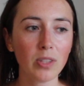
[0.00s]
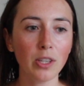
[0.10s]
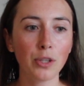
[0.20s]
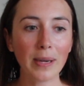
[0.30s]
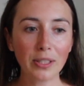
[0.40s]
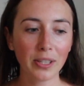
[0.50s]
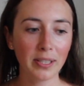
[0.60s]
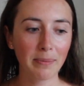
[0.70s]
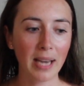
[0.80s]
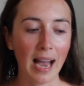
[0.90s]
So I took
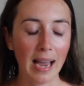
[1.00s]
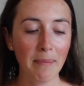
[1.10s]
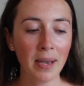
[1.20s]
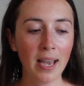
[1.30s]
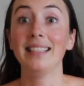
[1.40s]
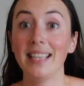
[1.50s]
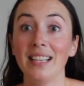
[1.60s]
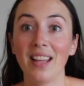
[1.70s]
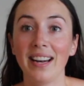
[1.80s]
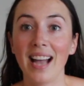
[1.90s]
some time. I dated
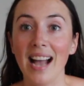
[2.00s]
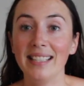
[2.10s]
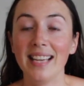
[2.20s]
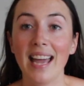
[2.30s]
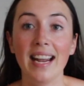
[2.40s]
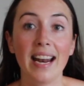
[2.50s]
a lot of guys again,